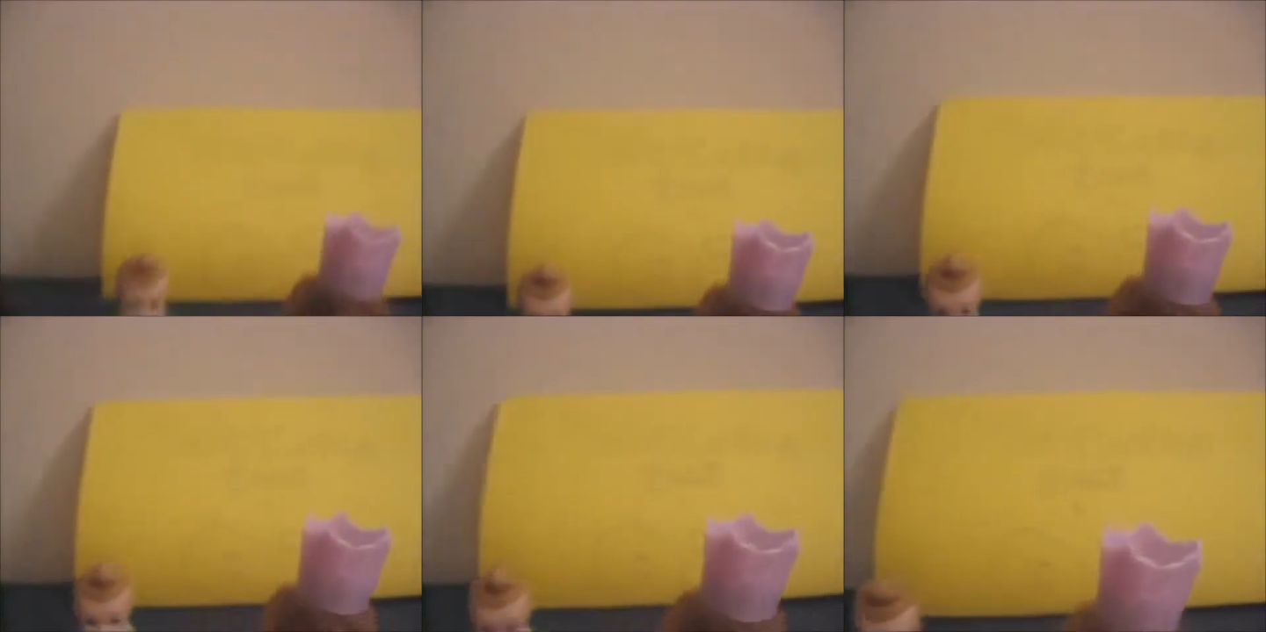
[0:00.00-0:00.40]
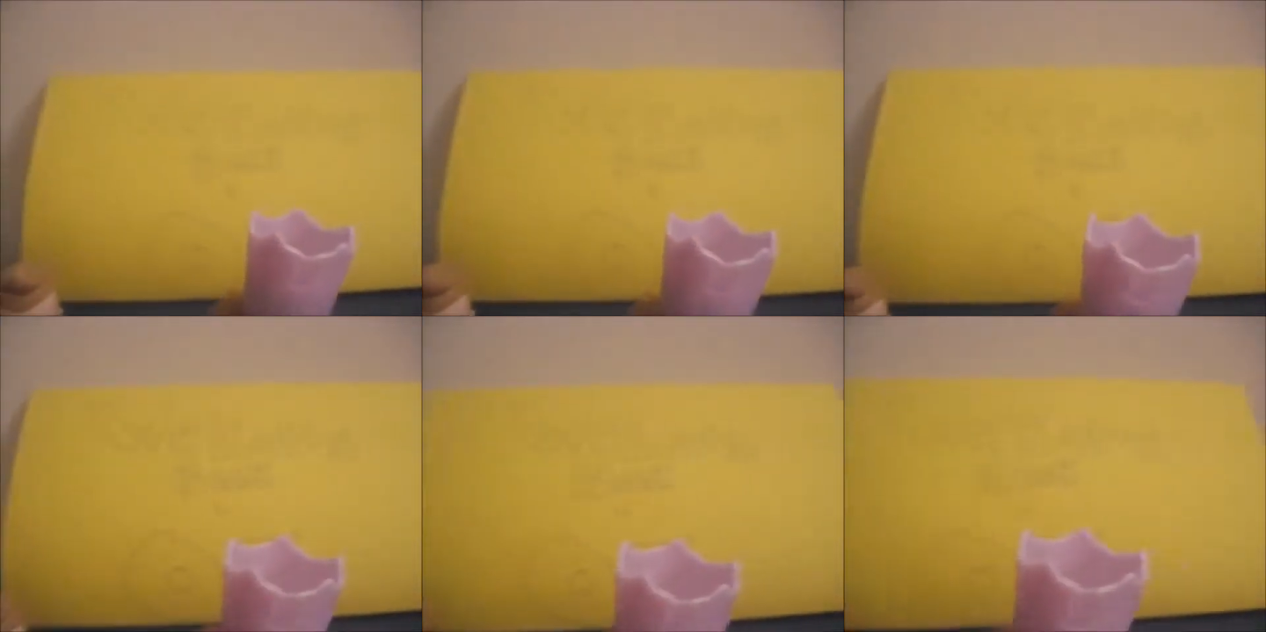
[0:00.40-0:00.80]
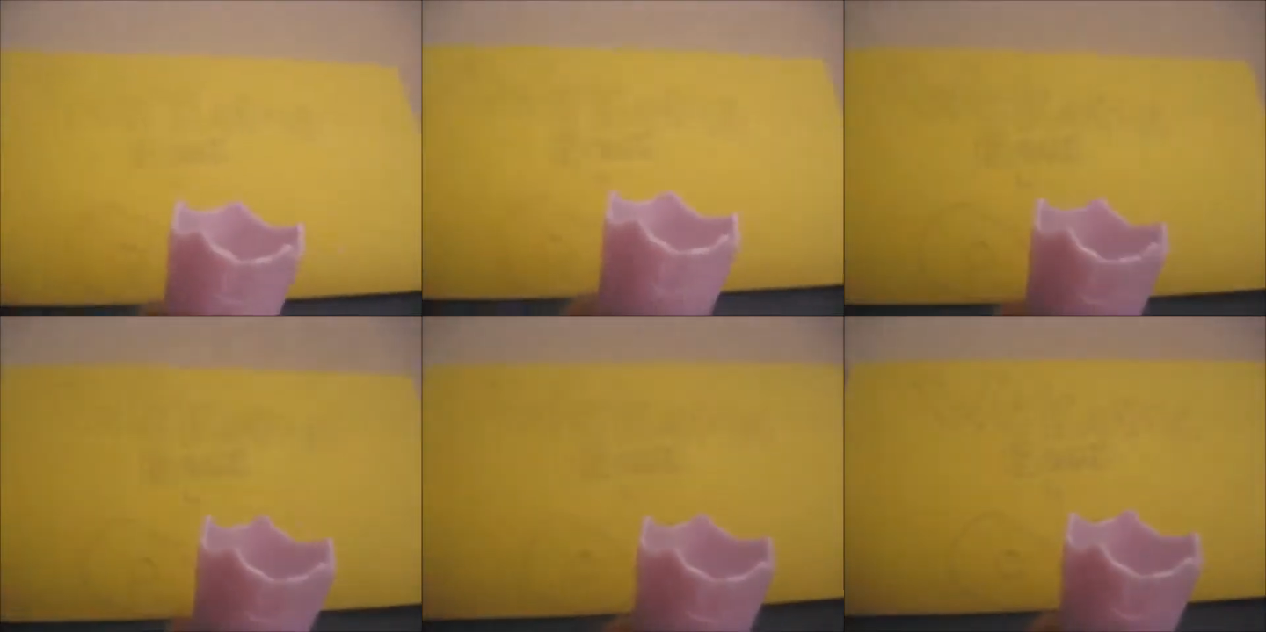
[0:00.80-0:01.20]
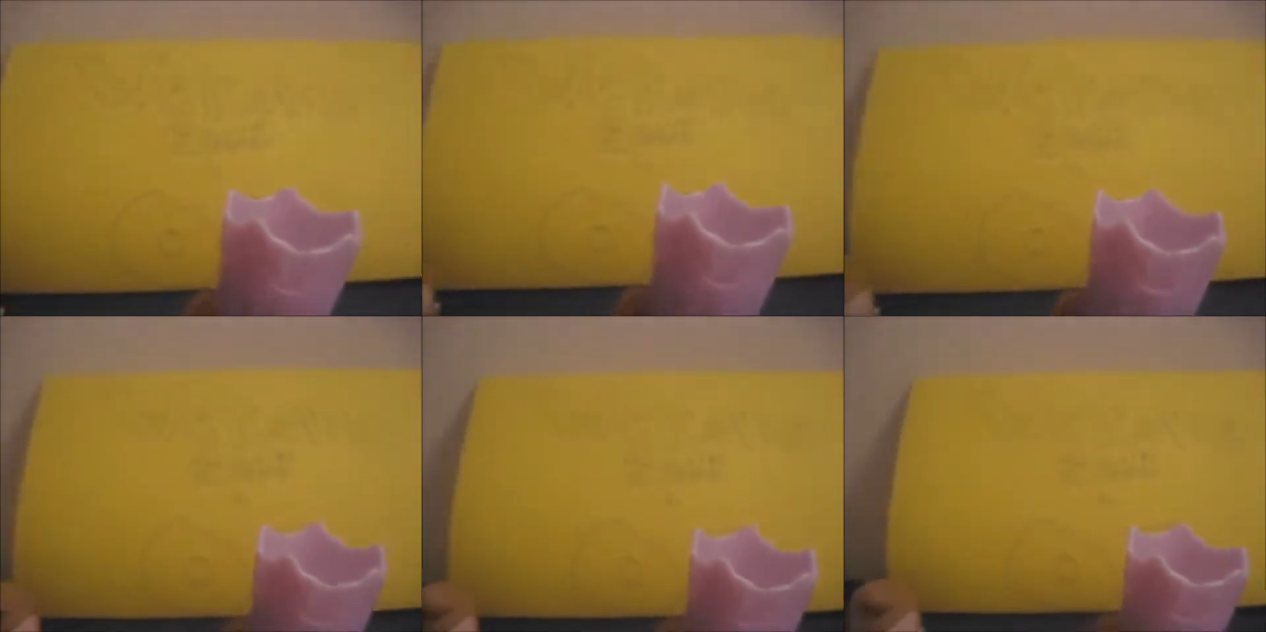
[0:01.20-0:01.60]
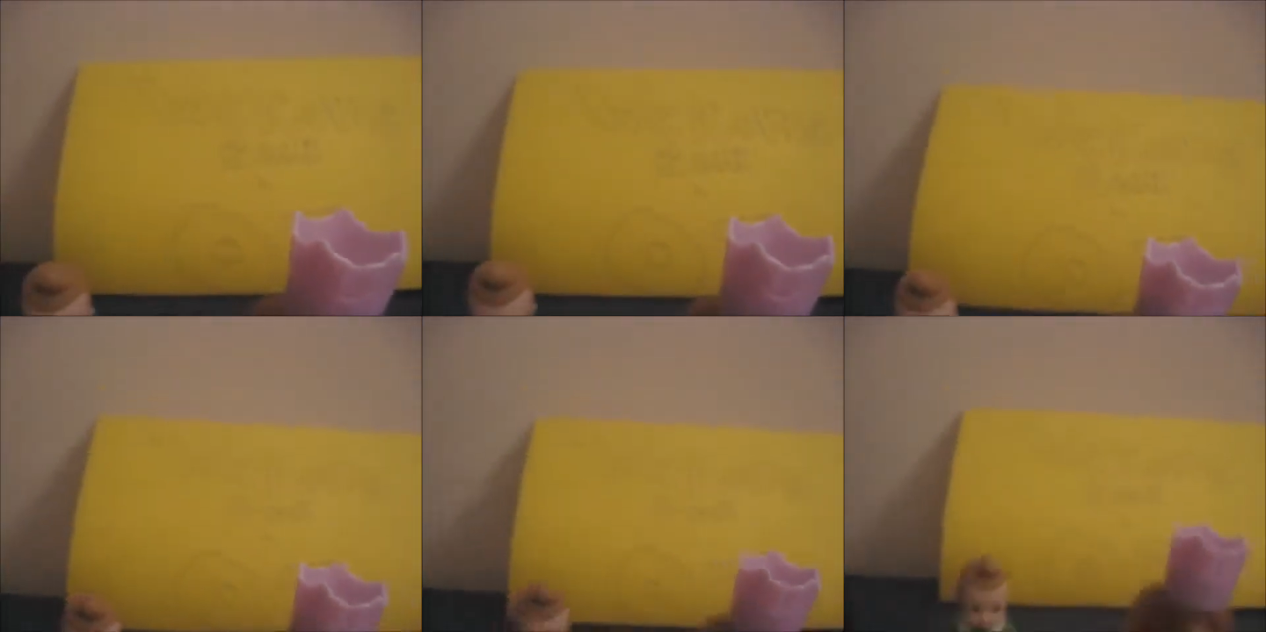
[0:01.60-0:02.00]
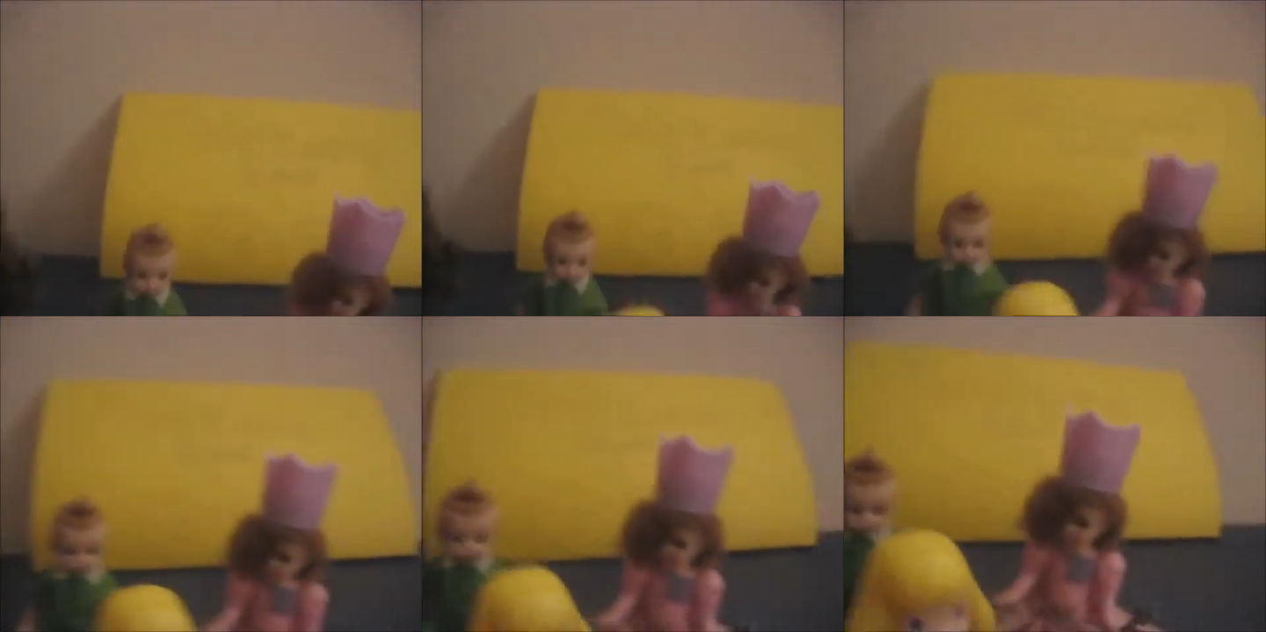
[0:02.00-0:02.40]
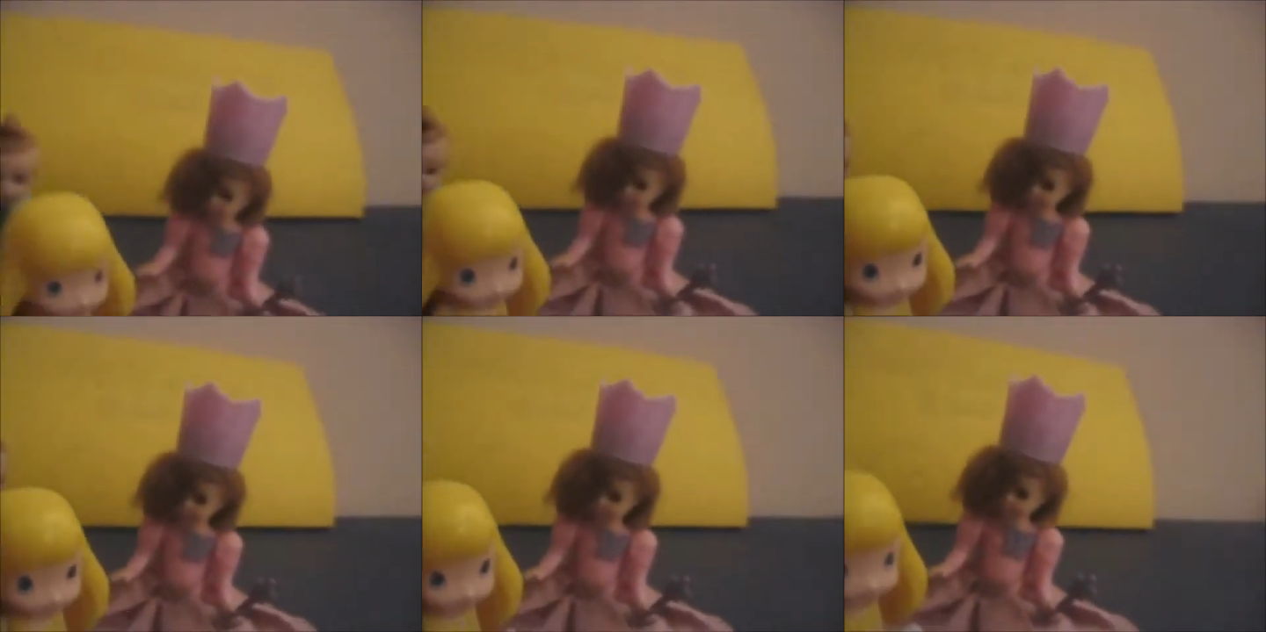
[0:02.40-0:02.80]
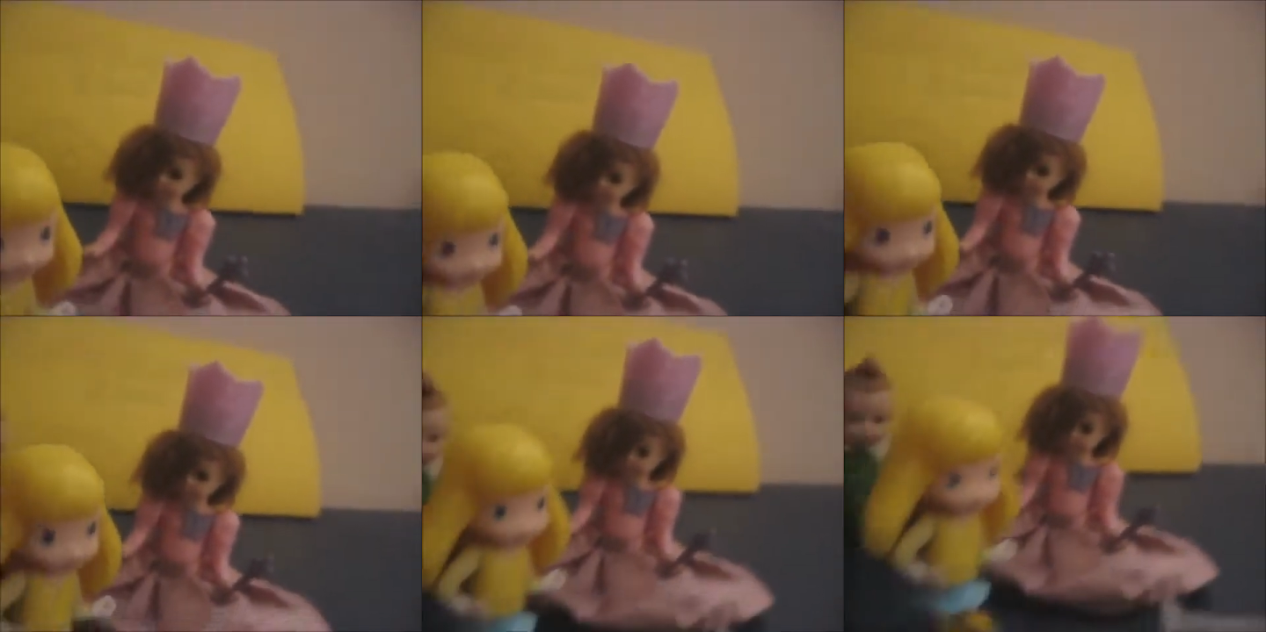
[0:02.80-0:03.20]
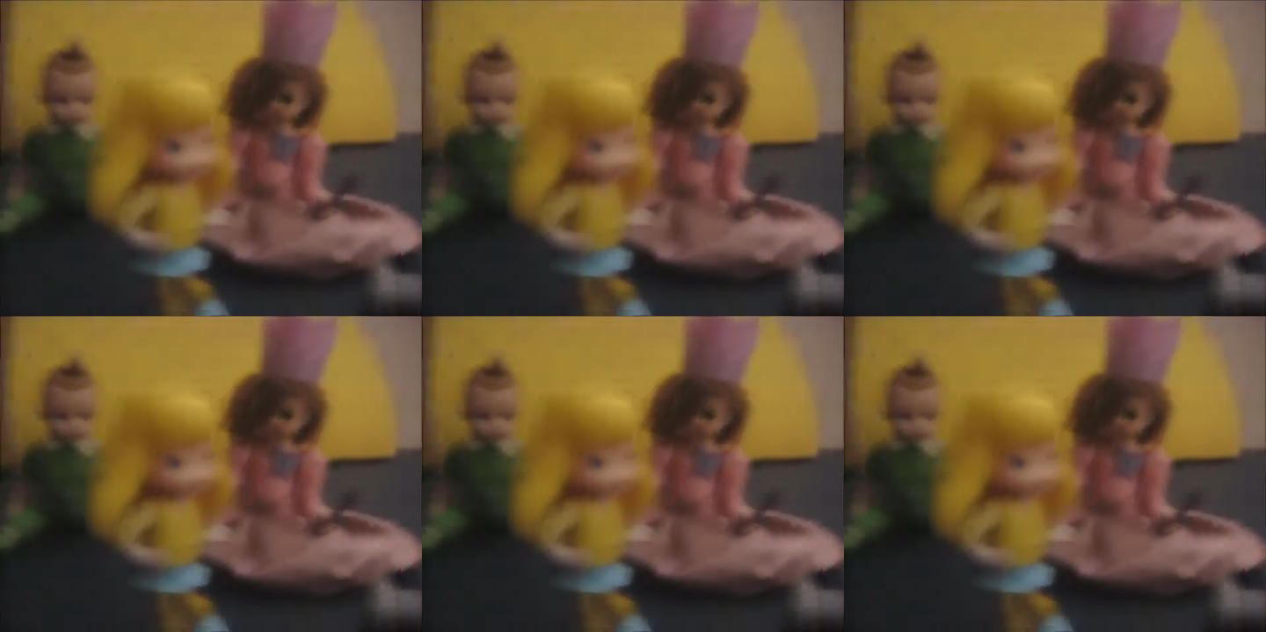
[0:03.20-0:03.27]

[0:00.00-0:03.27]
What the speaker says: No face is visible, so there are no lips to read.